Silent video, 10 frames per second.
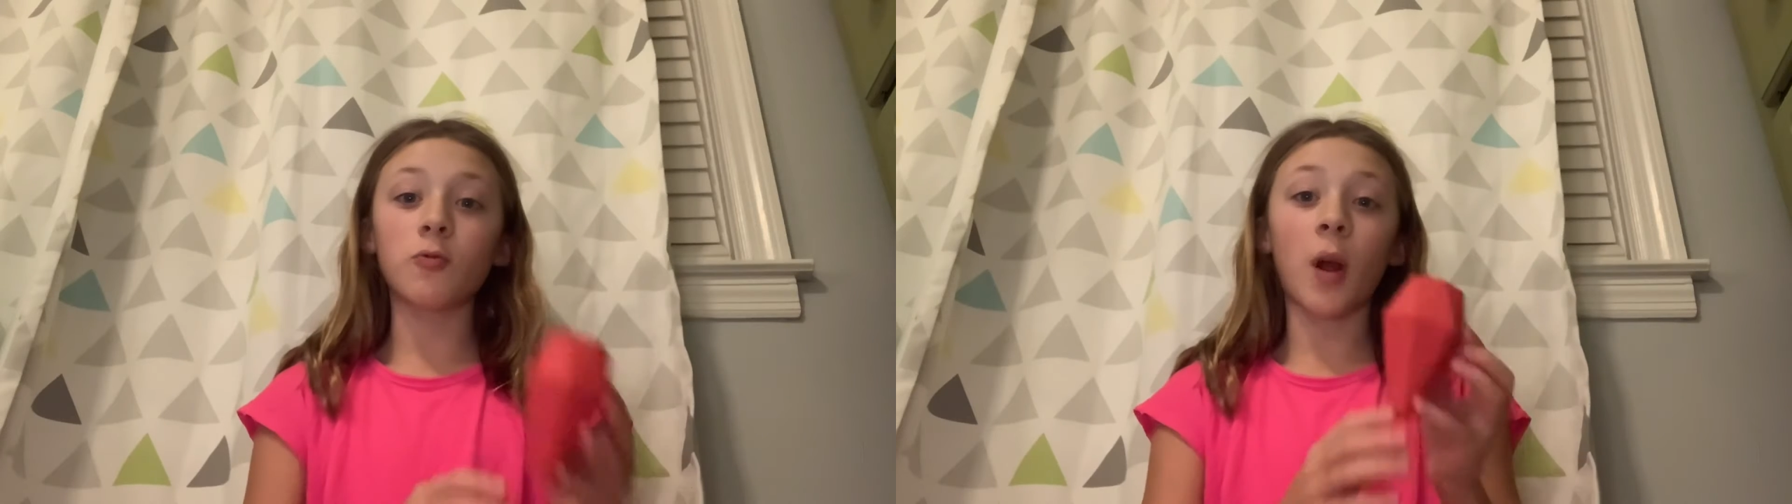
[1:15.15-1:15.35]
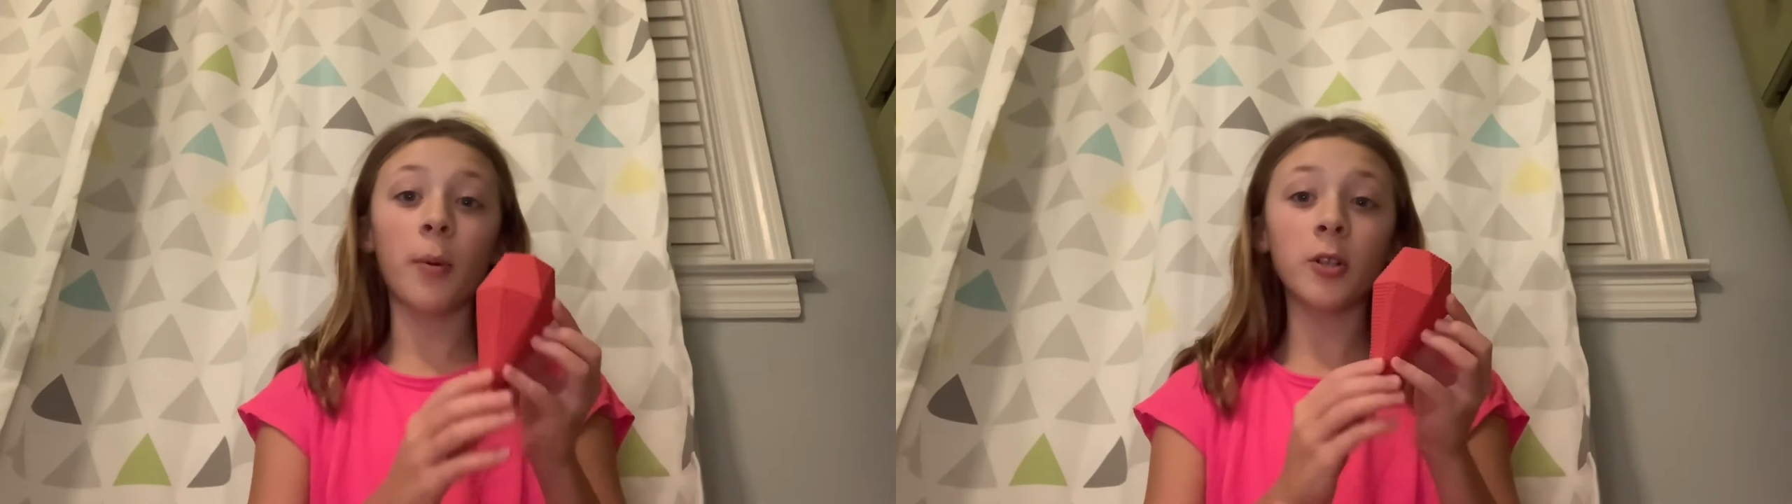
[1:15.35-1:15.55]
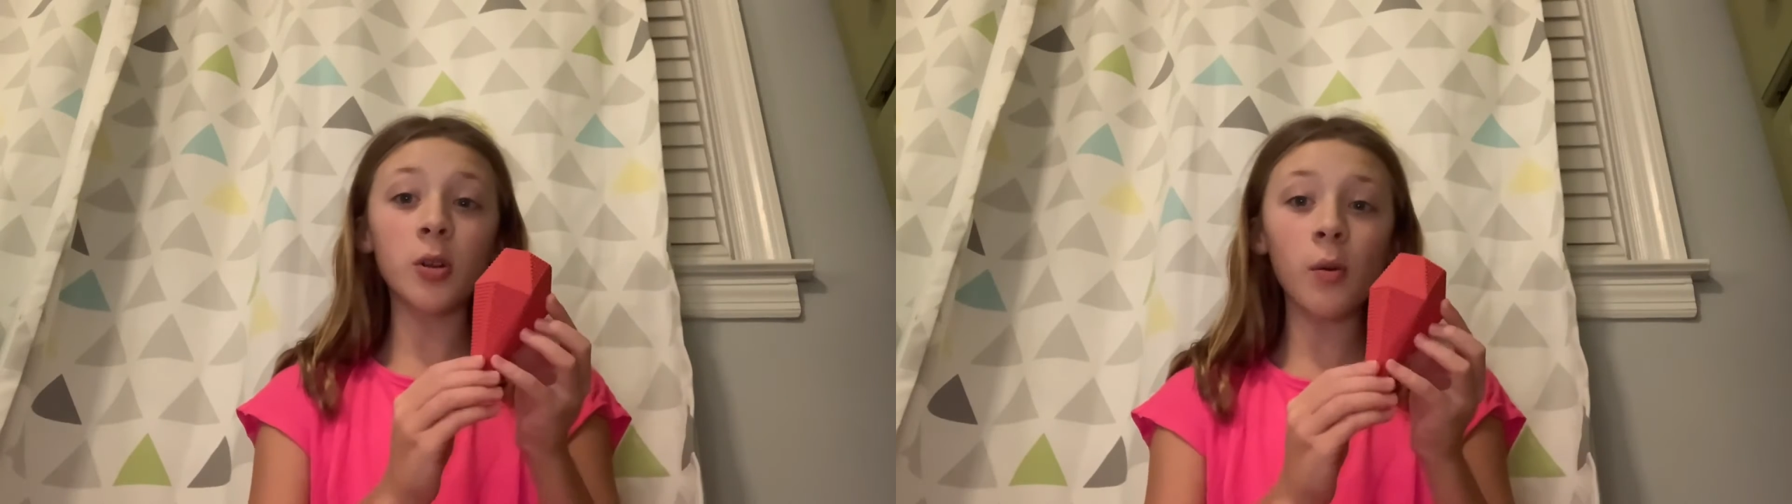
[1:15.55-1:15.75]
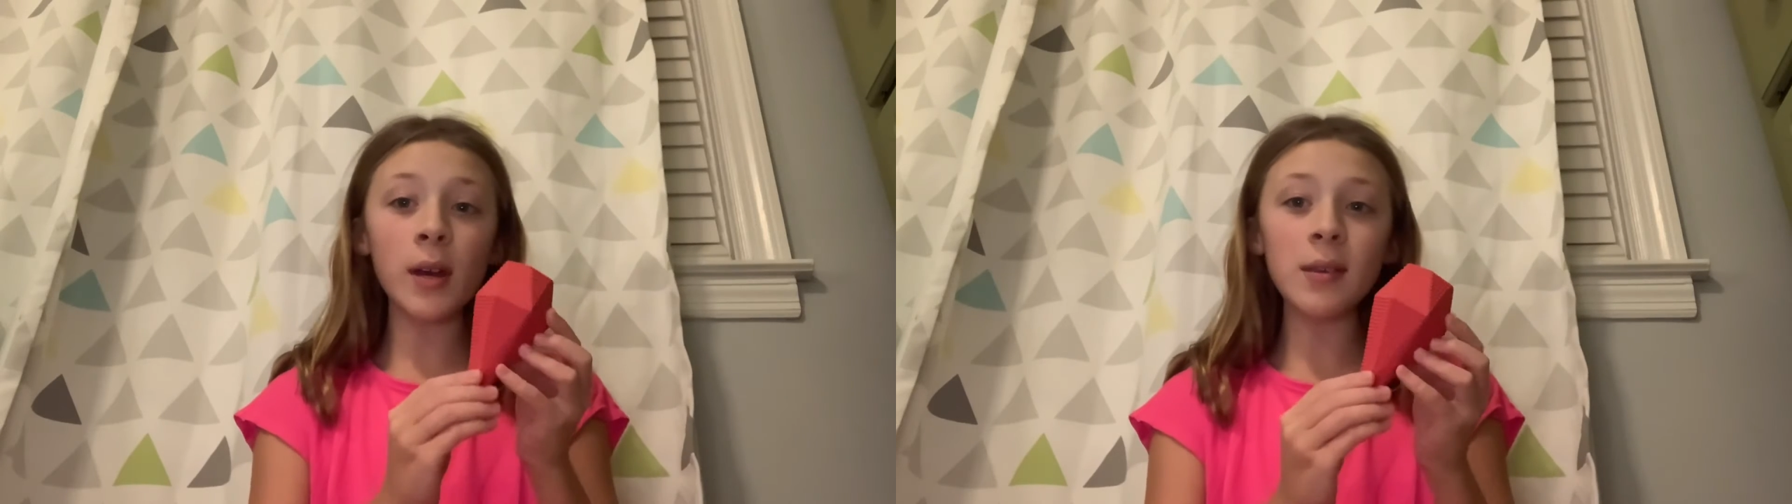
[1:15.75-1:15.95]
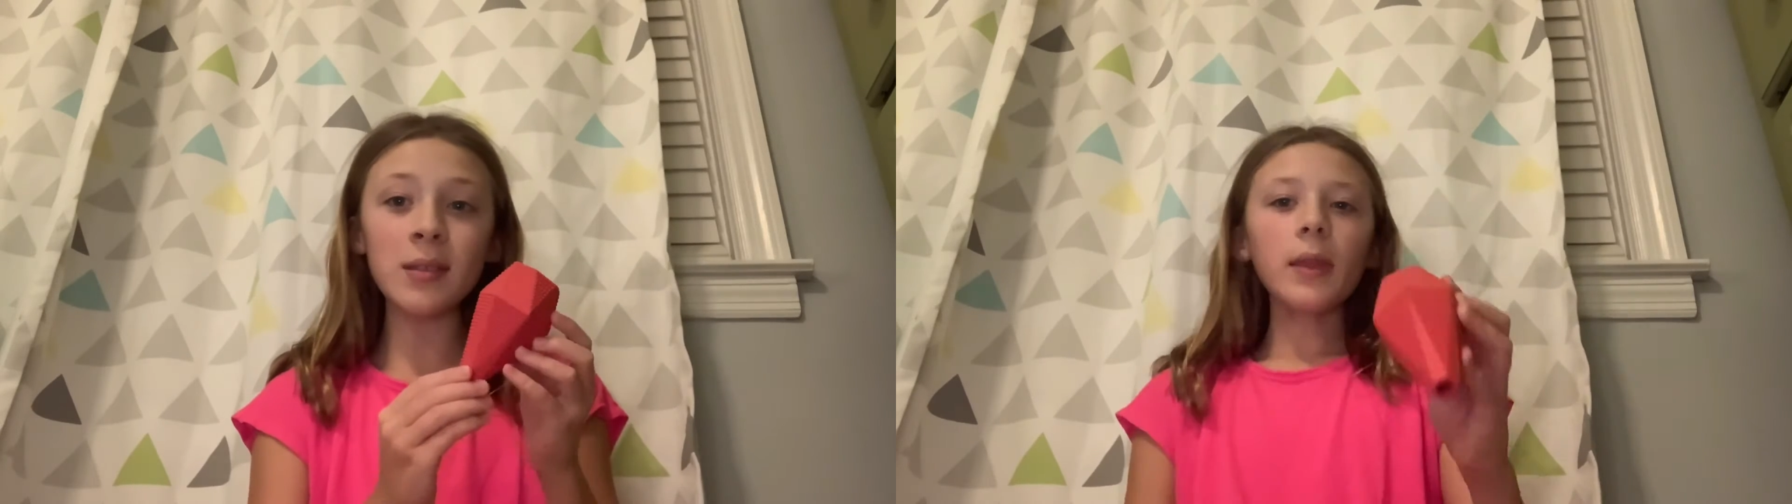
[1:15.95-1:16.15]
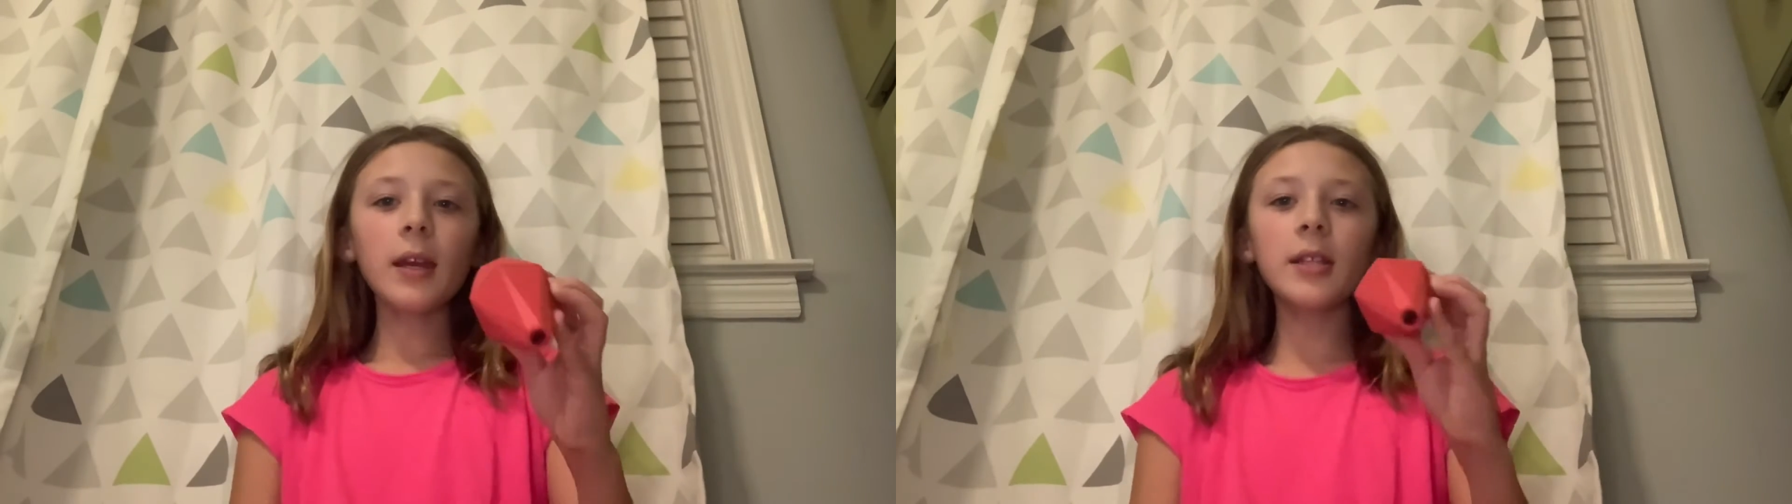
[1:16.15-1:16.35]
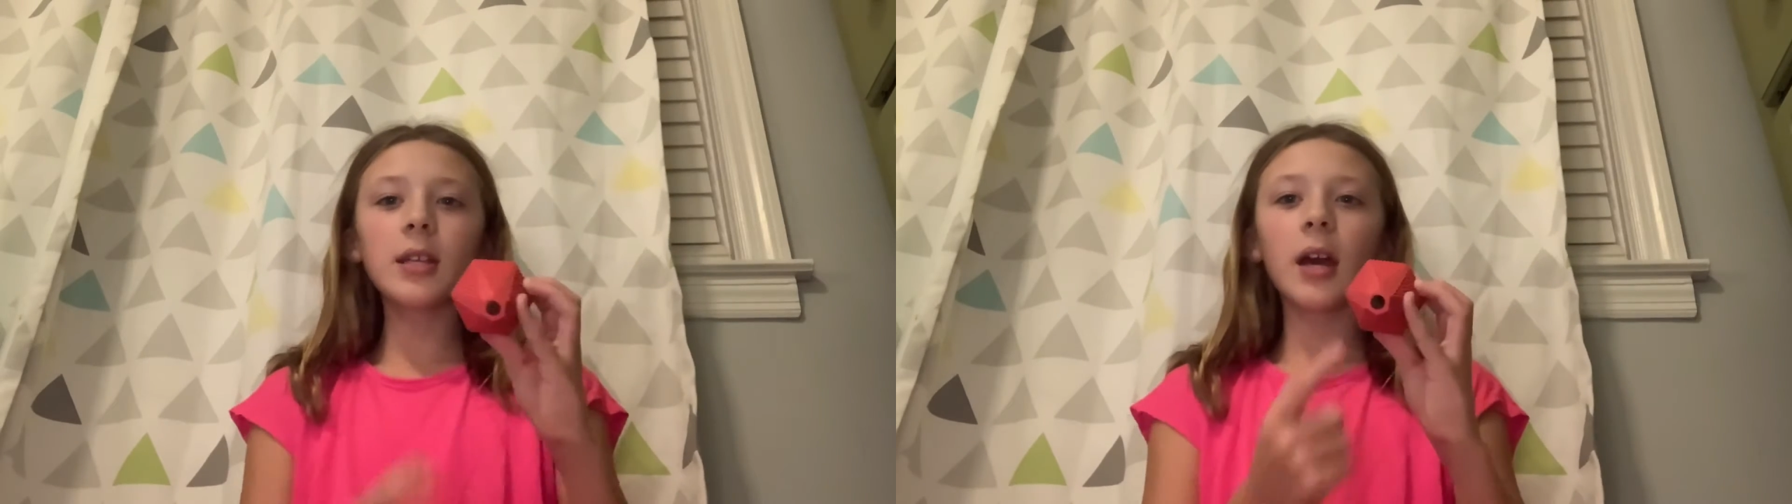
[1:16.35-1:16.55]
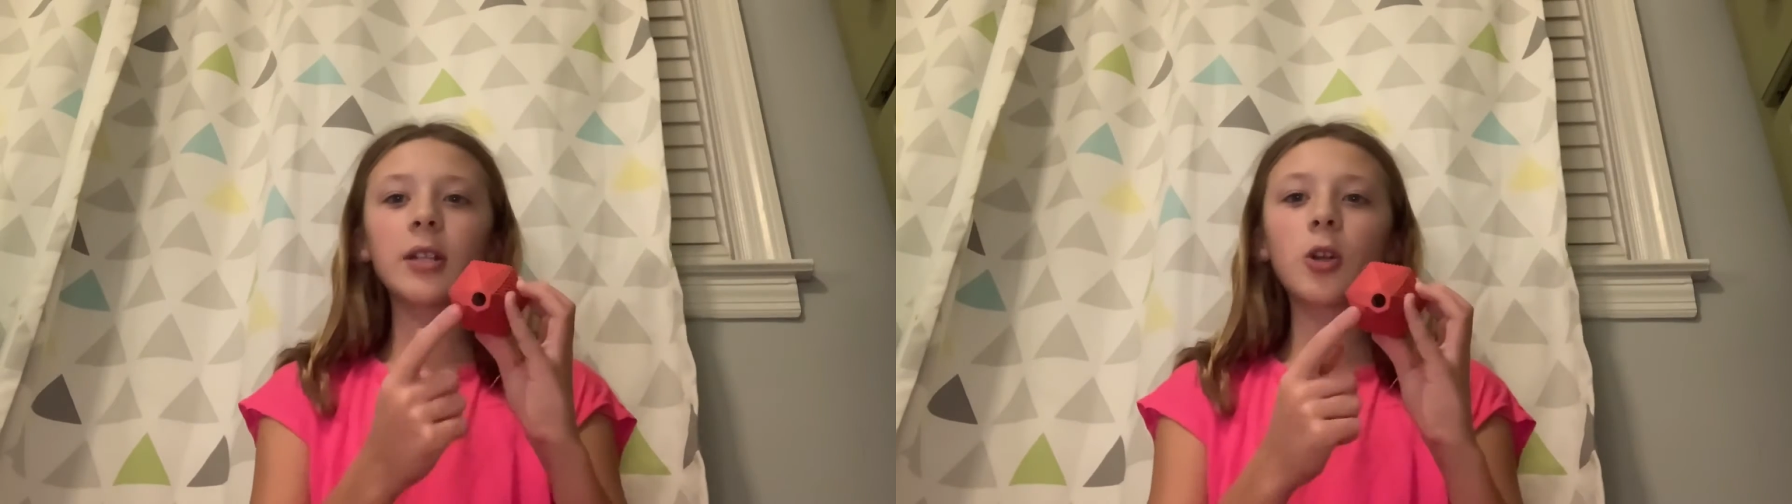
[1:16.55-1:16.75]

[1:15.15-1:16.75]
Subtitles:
rubber toys. It's a